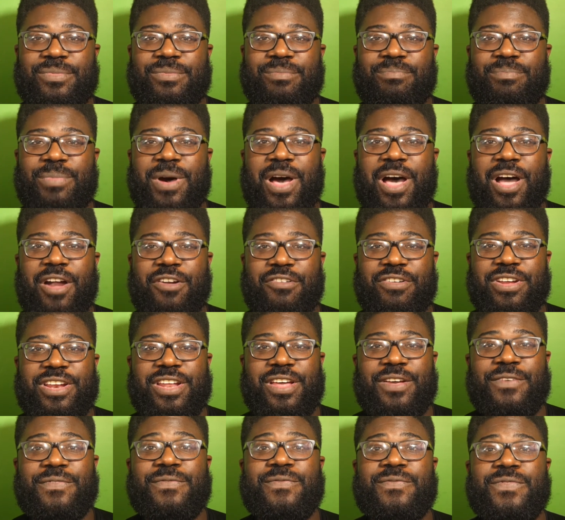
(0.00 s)
barring
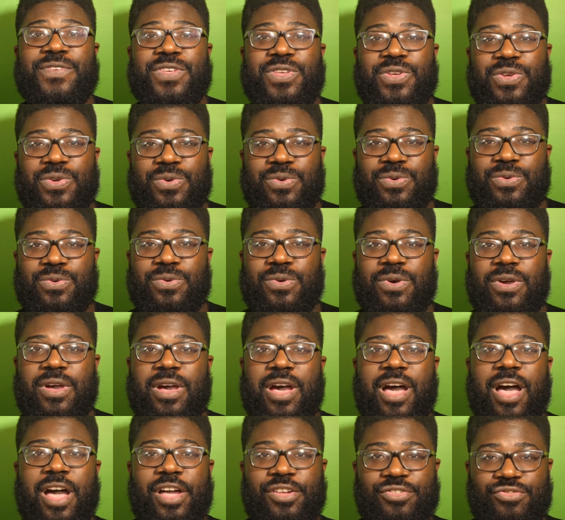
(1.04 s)
a few
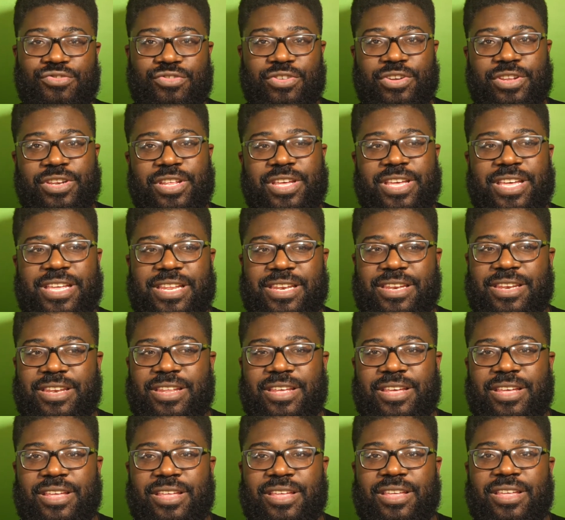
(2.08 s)
hundred in
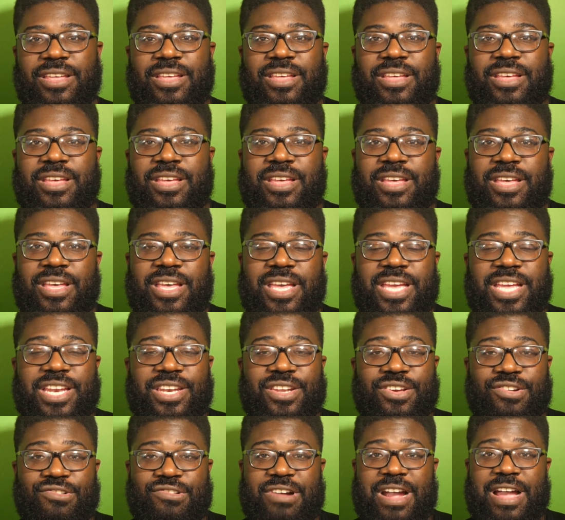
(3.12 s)

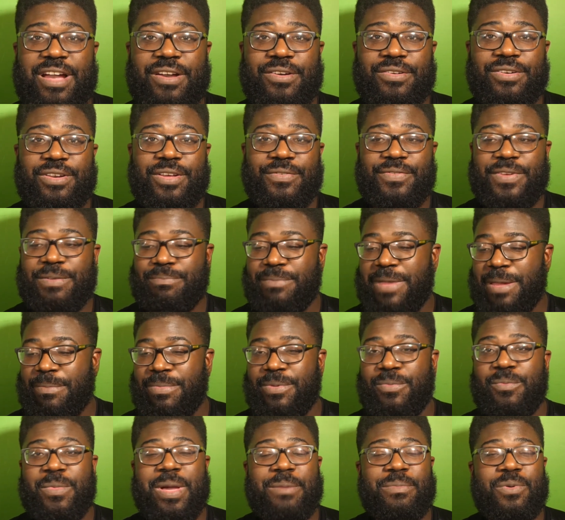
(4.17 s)
the ground. I think maybe
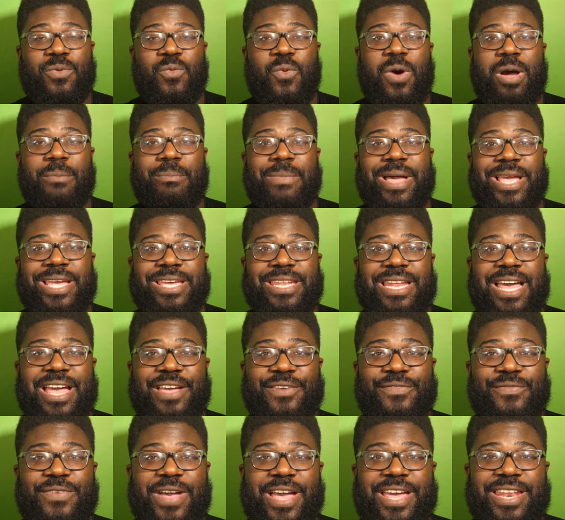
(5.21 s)
one Man
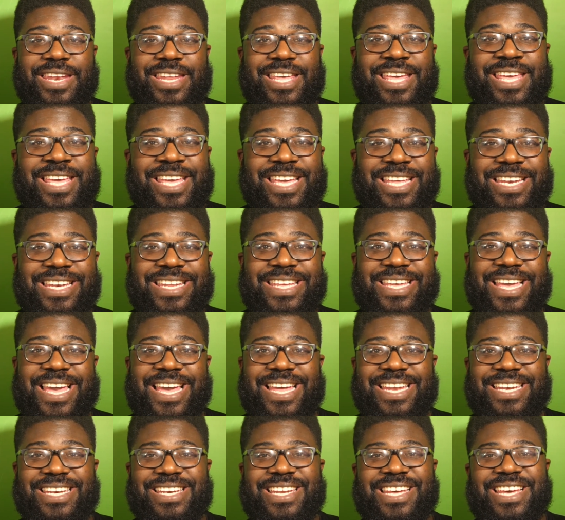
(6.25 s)
United fan in the
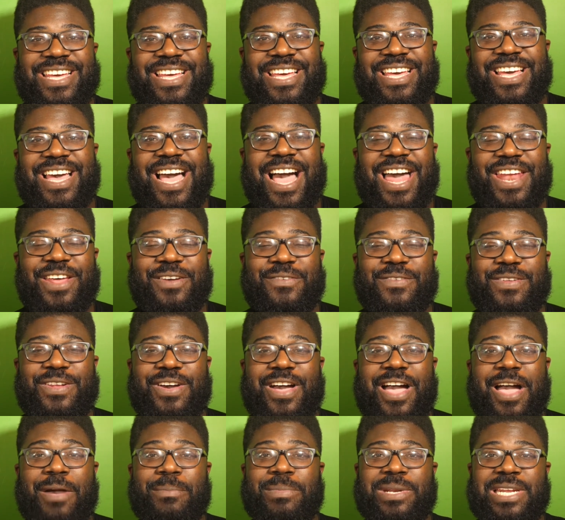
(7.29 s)
end. I don't even know
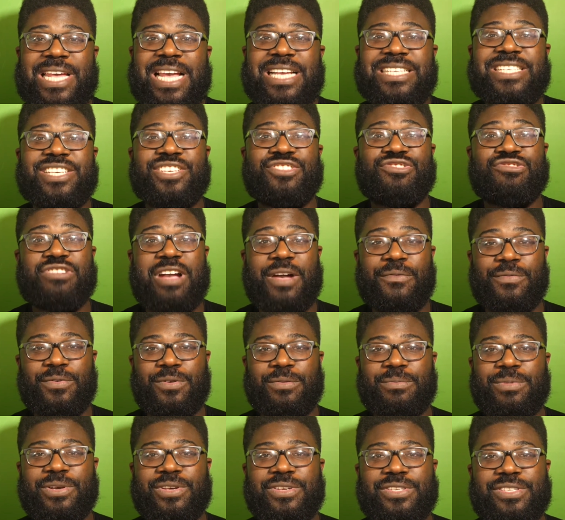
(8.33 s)
how many actually
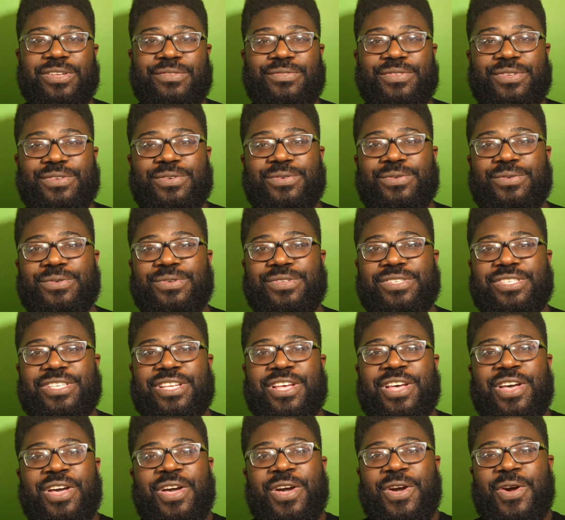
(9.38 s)
travelled because of course,
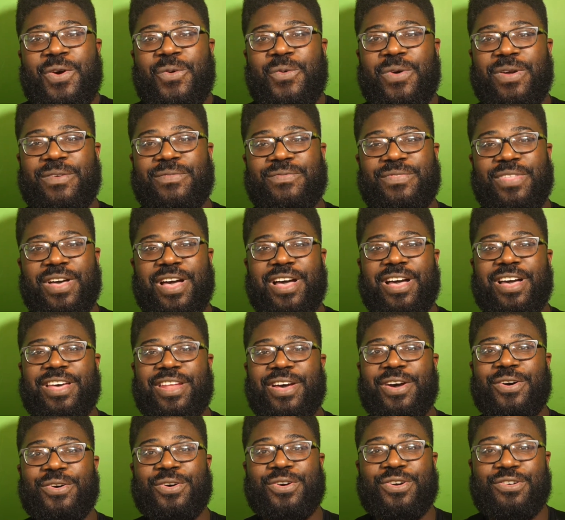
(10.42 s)
with the
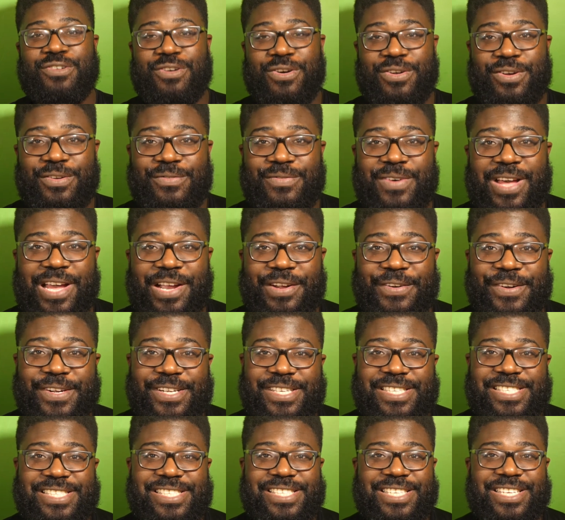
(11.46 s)
whole
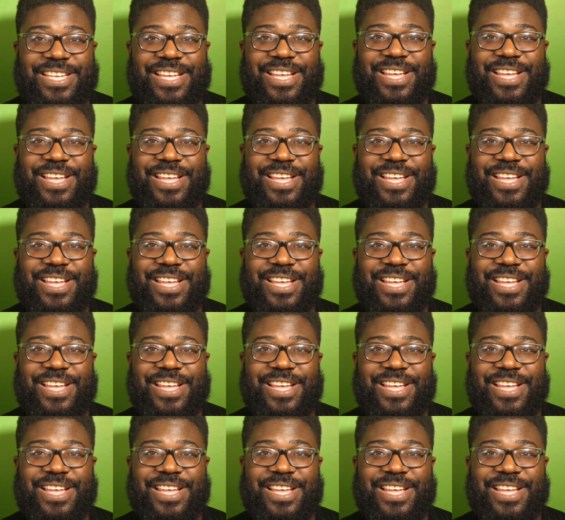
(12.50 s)
coronavirus,